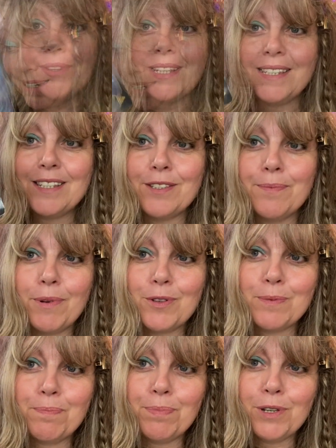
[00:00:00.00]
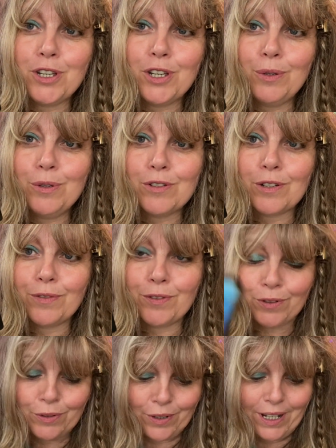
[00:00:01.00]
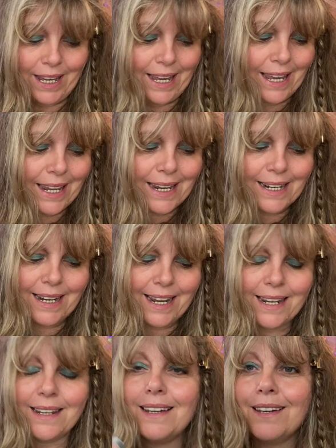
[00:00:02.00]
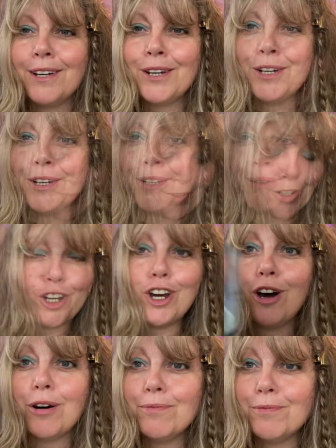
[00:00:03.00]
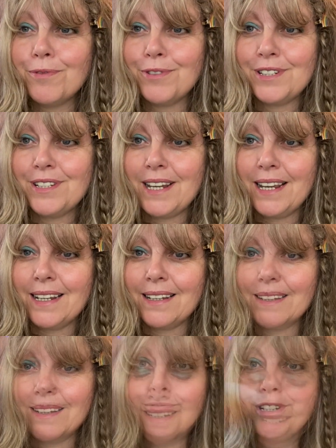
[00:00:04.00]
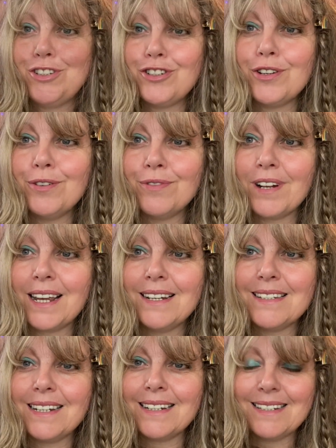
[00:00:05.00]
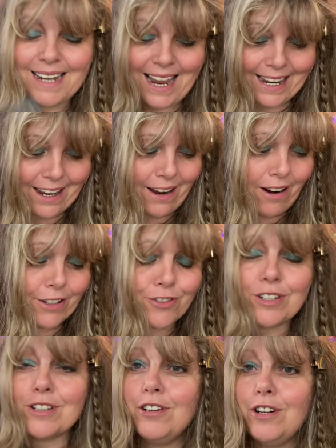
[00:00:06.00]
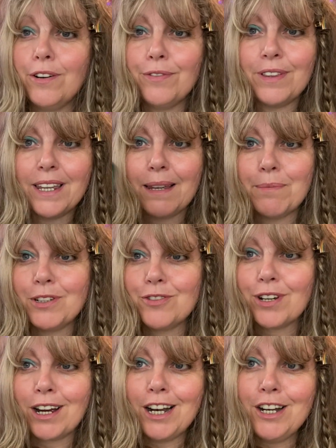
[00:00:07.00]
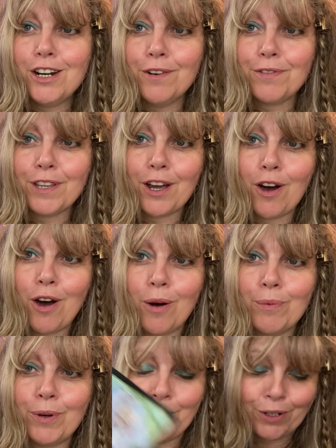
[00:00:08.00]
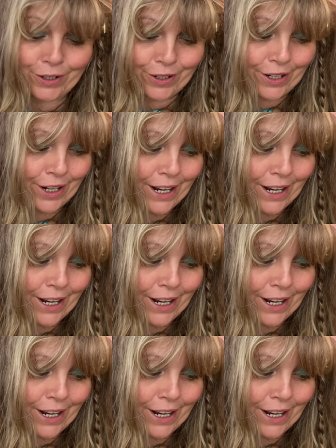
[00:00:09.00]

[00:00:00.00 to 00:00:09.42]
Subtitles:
This is the most beautiful, healing, comforting, rejuvenating deck. I just love the imagery. I love the artwork.